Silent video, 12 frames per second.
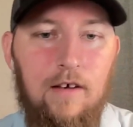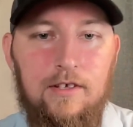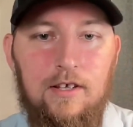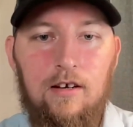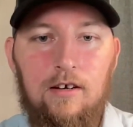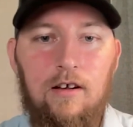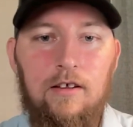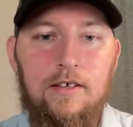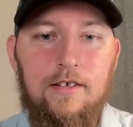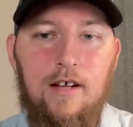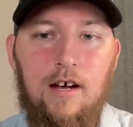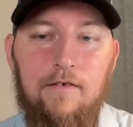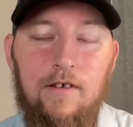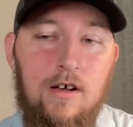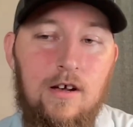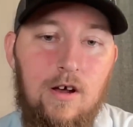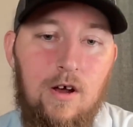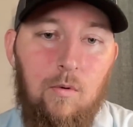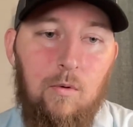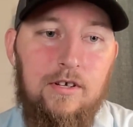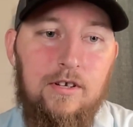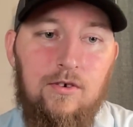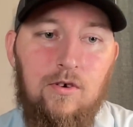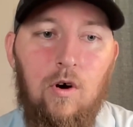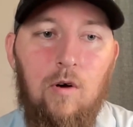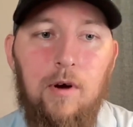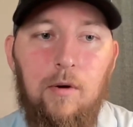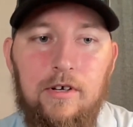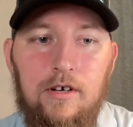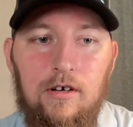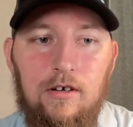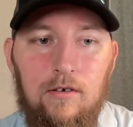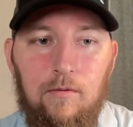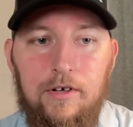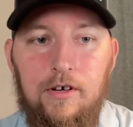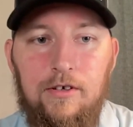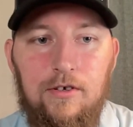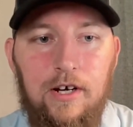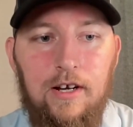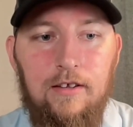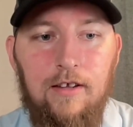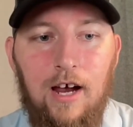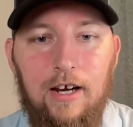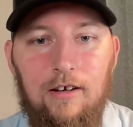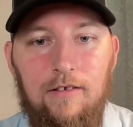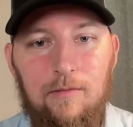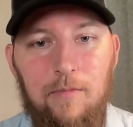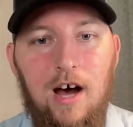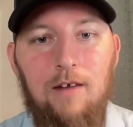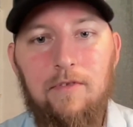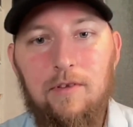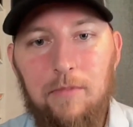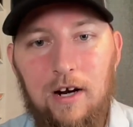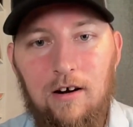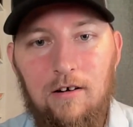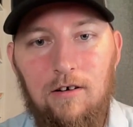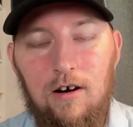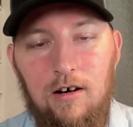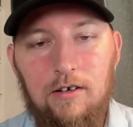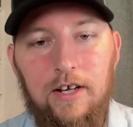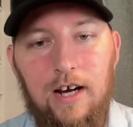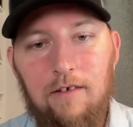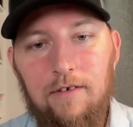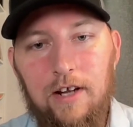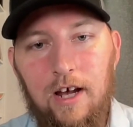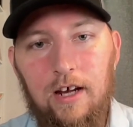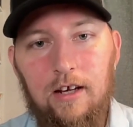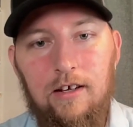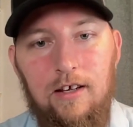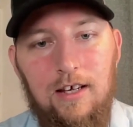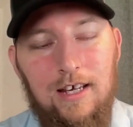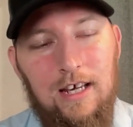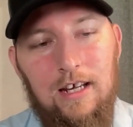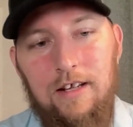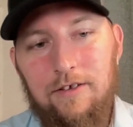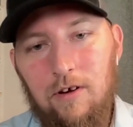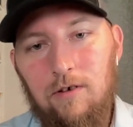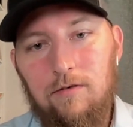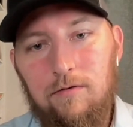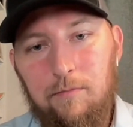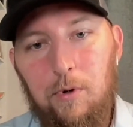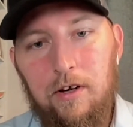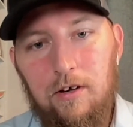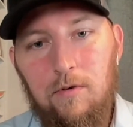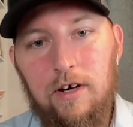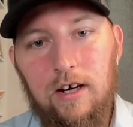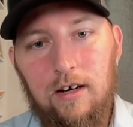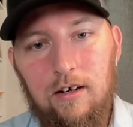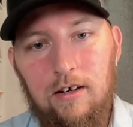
tough skin and all this stuff," which is cool. But when you're treated like the bottom of the barrel all day, every day, it gets old pretty quick.